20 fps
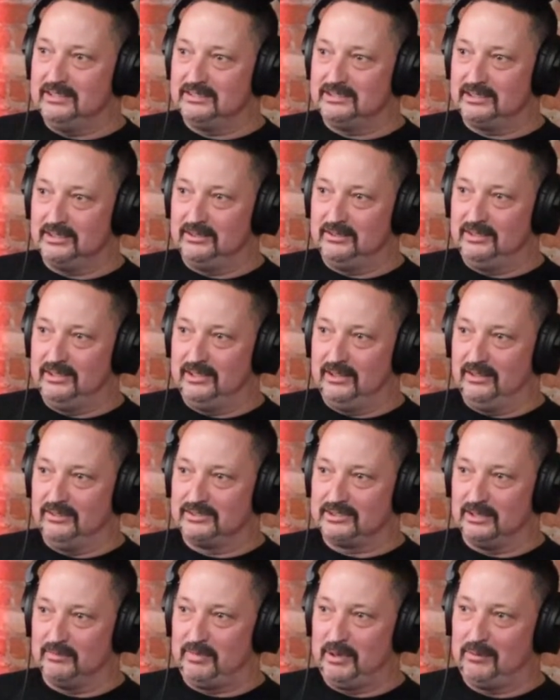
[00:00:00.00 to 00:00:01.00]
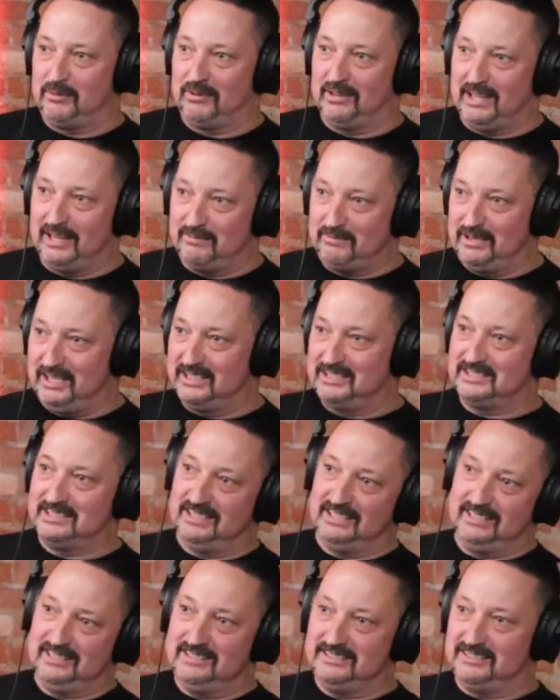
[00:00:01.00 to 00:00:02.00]
So some people like big
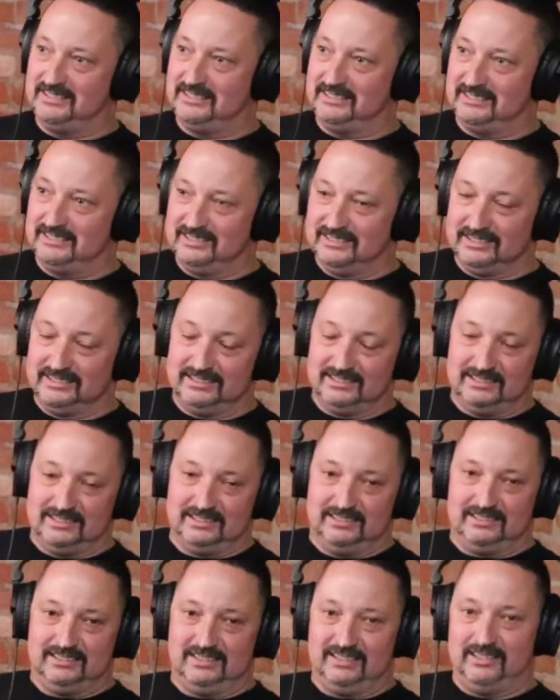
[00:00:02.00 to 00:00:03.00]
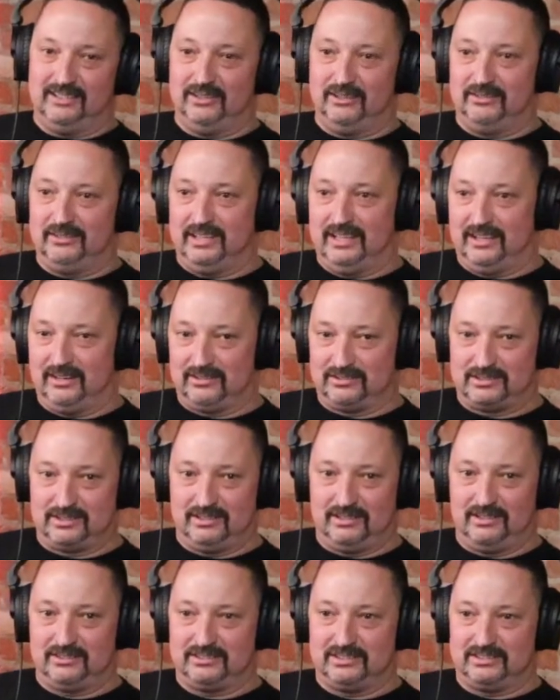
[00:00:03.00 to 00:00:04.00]
cities, and and
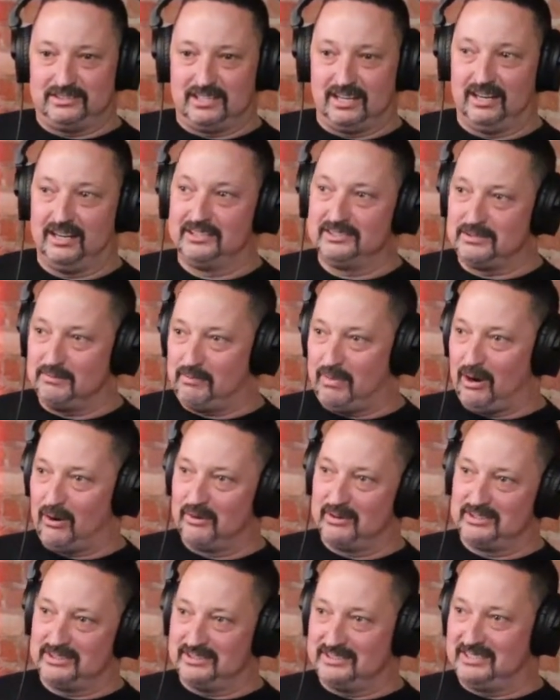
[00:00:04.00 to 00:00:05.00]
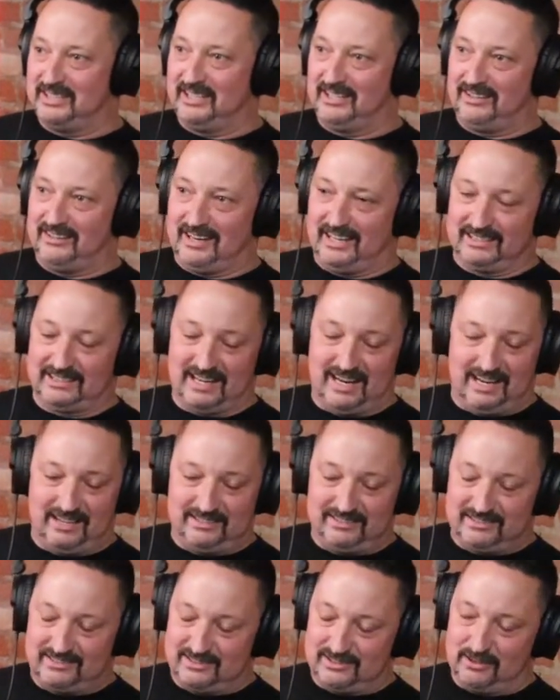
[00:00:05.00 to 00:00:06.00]
there's tons of bonuses there. I
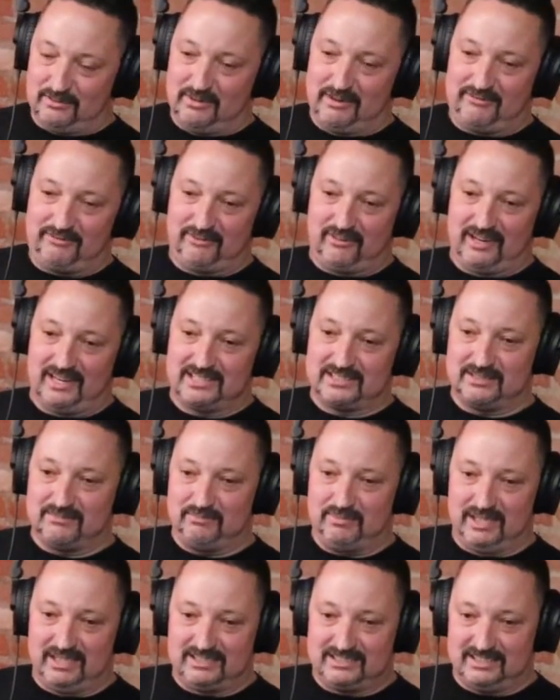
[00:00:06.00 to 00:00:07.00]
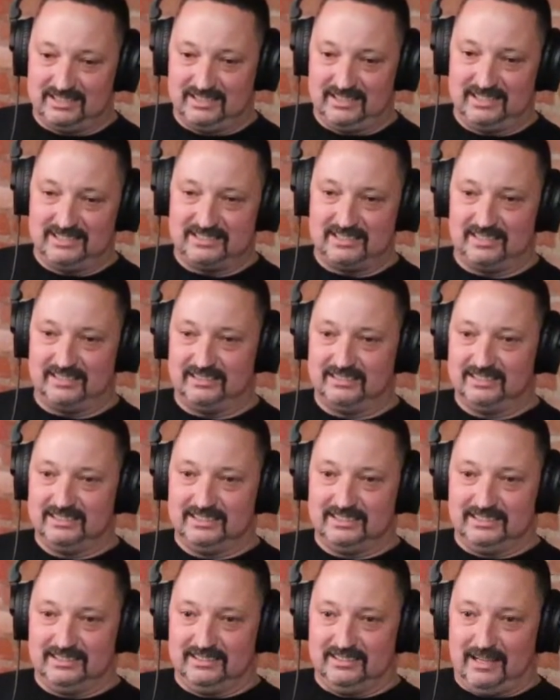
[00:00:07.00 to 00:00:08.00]
got so many friends in big cities, and
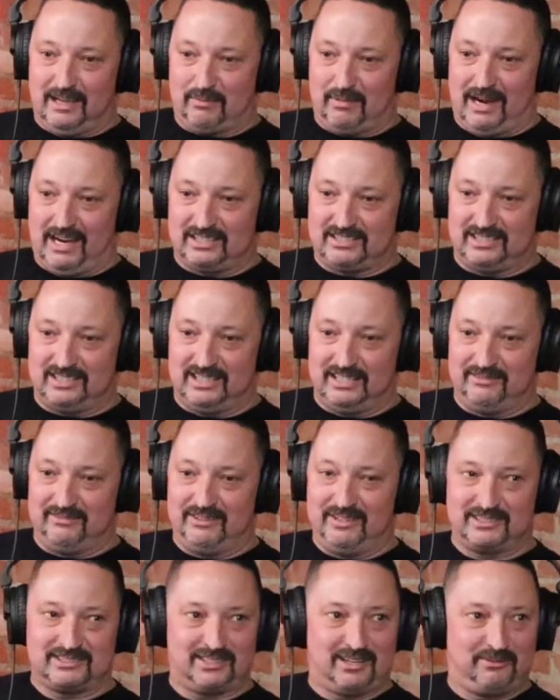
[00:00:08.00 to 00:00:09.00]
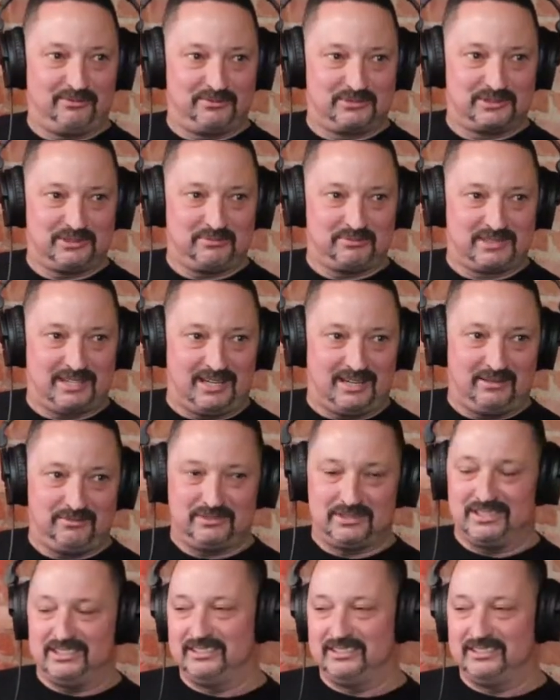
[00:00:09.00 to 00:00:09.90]
I'm actually envious of them sometimes.